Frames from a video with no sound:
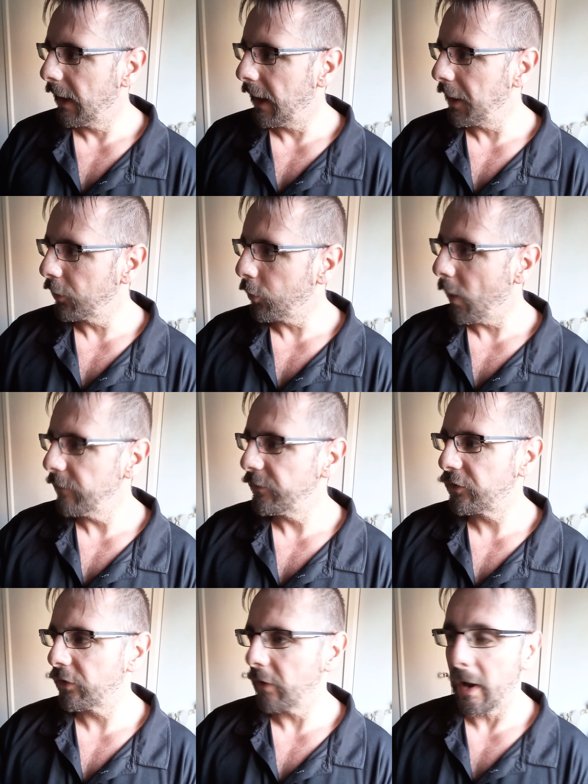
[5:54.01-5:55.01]
and i go over
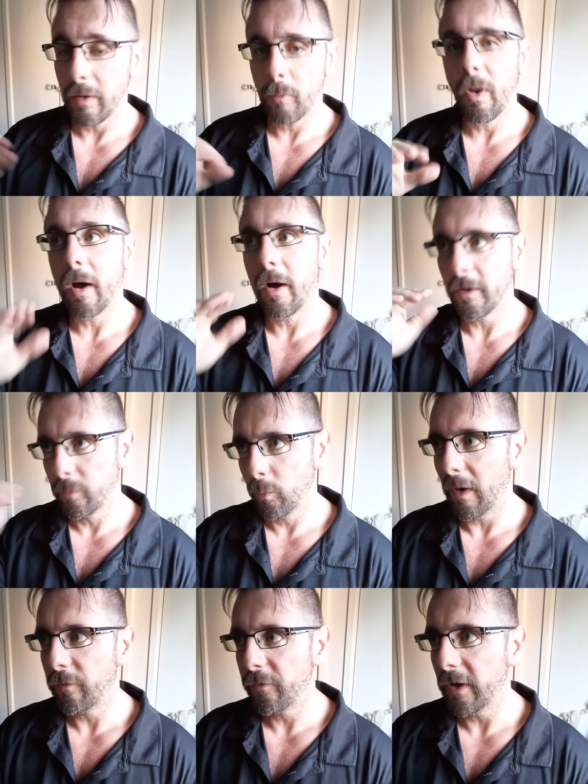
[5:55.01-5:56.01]
to and I,
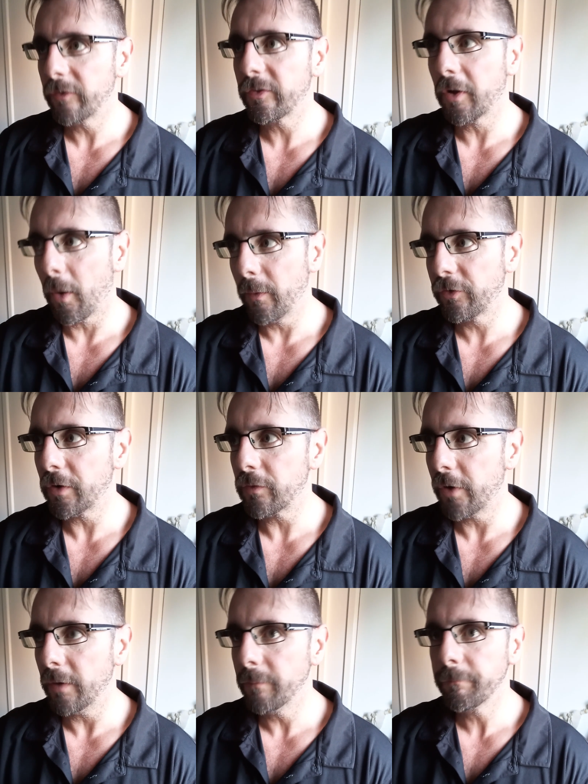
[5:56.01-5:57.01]
well first i go into the
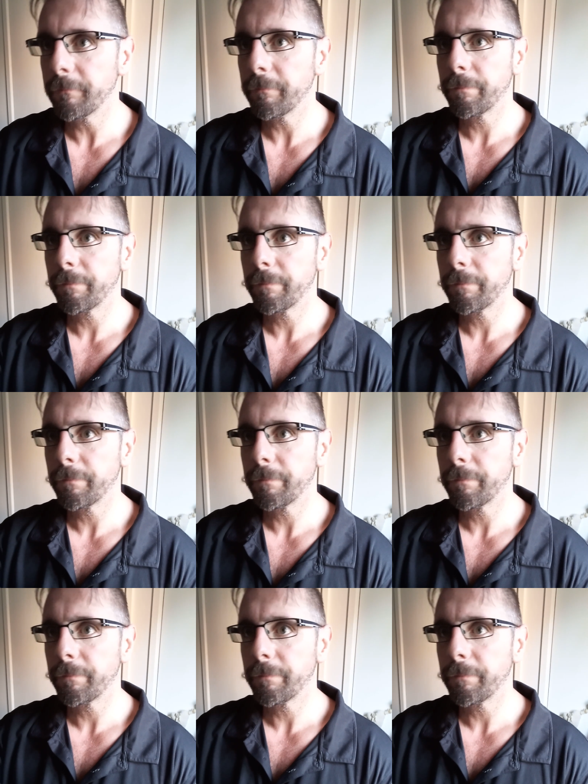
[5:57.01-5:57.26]
room